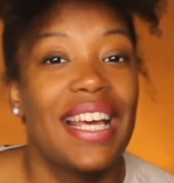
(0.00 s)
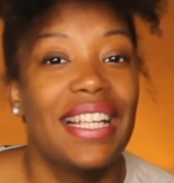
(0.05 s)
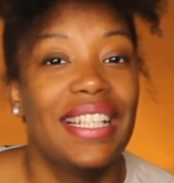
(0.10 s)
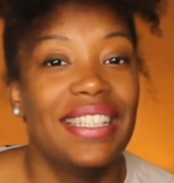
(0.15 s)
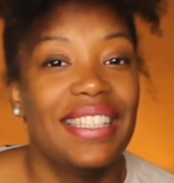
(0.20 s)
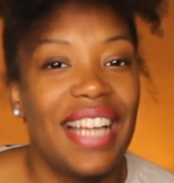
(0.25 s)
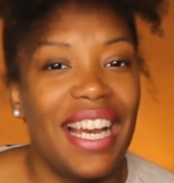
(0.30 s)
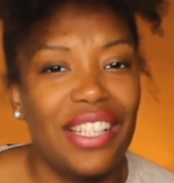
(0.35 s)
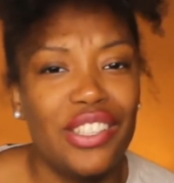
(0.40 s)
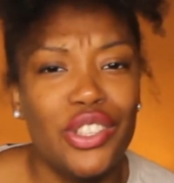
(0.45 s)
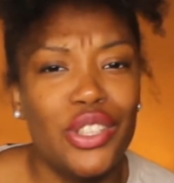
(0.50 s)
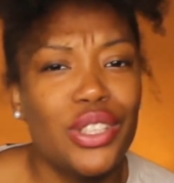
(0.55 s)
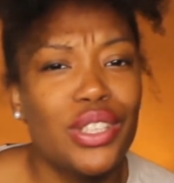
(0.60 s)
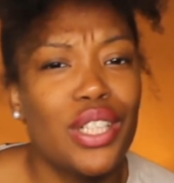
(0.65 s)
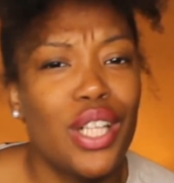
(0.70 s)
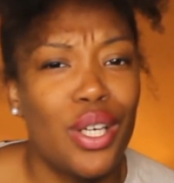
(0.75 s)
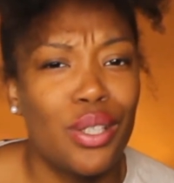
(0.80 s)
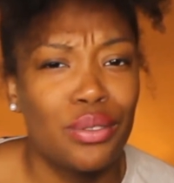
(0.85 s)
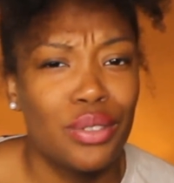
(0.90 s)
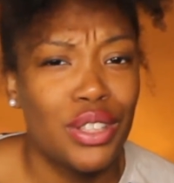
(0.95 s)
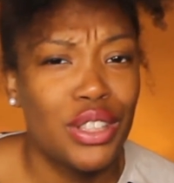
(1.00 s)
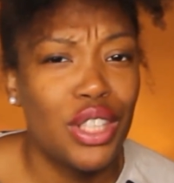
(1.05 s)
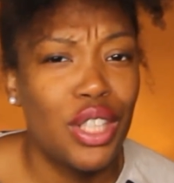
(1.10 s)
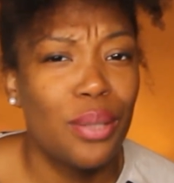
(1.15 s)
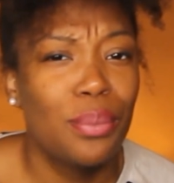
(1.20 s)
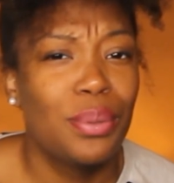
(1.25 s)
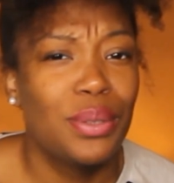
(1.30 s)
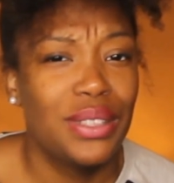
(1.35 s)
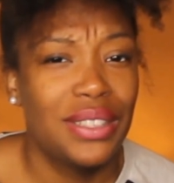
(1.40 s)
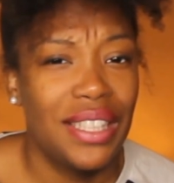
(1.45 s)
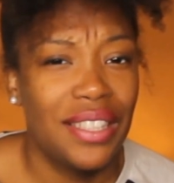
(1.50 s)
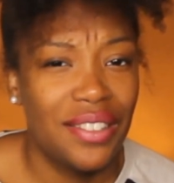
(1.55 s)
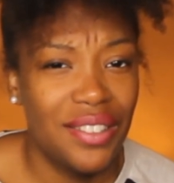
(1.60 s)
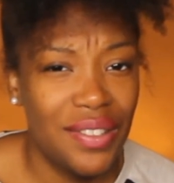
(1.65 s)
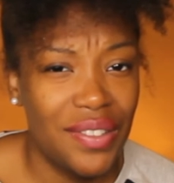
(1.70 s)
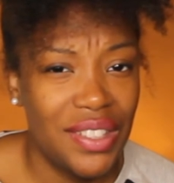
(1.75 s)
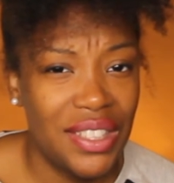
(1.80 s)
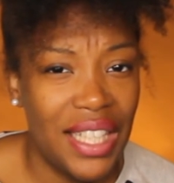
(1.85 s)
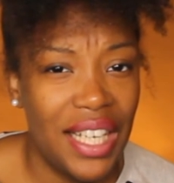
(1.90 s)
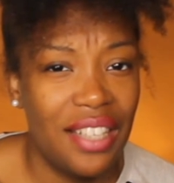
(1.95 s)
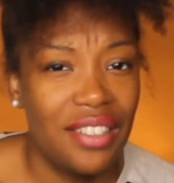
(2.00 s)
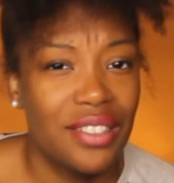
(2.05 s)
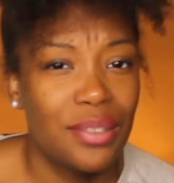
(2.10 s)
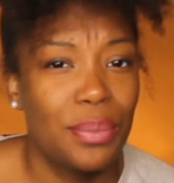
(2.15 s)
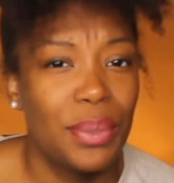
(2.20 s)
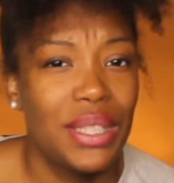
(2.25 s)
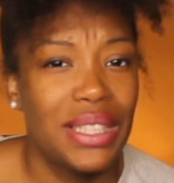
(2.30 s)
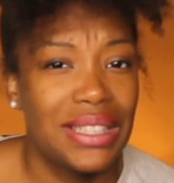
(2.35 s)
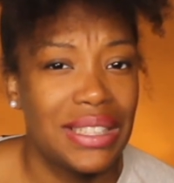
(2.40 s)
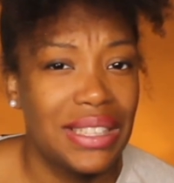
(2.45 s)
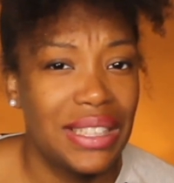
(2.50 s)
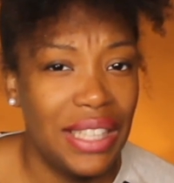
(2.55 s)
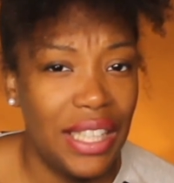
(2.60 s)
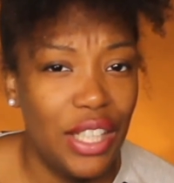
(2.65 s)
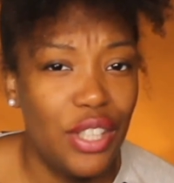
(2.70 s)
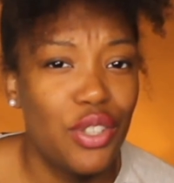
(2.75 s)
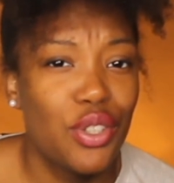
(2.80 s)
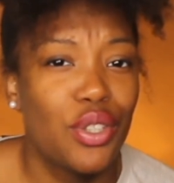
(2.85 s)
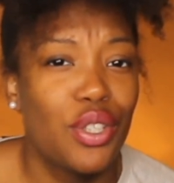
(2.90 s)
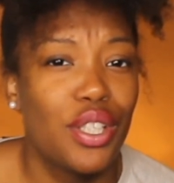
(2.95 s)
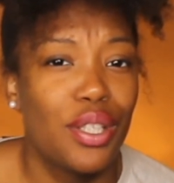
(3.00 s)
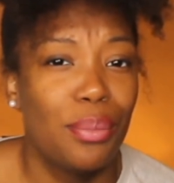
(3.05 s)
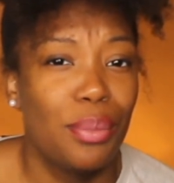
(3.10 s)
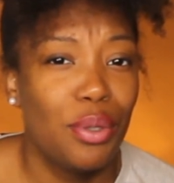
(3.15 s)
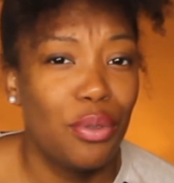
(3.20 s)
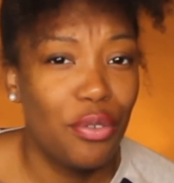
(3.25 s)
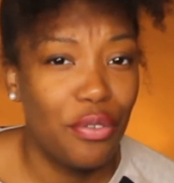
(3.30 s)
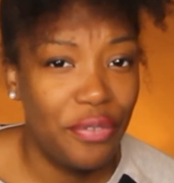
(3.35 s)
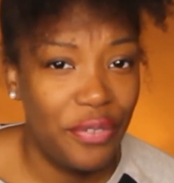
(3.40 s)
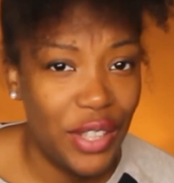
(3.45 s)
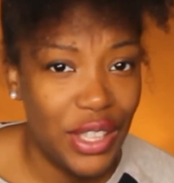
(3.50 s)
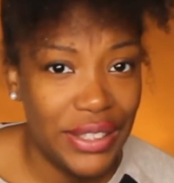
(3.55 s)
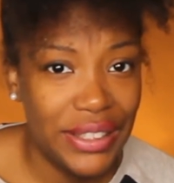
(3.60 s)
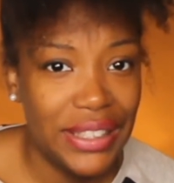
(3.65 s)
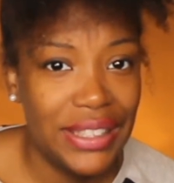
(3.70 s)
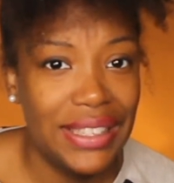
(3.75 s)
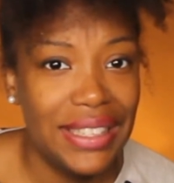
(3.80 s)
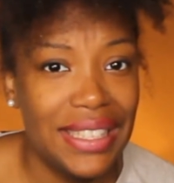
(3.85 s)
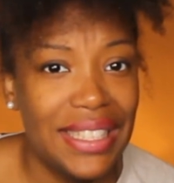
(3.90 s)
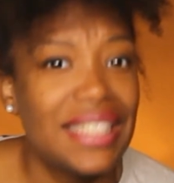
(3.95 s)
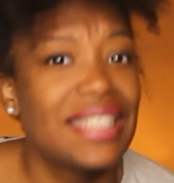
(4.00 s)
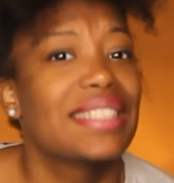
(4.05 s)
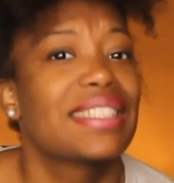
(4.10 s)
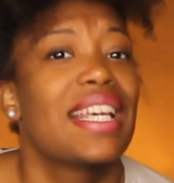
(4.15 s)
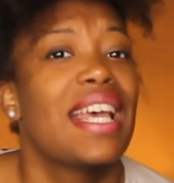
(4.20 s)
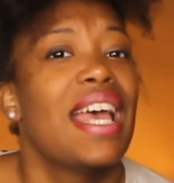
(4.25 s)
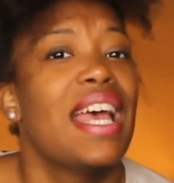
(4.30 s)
Not your long-term protective styles, because again, you're going to be refreshing this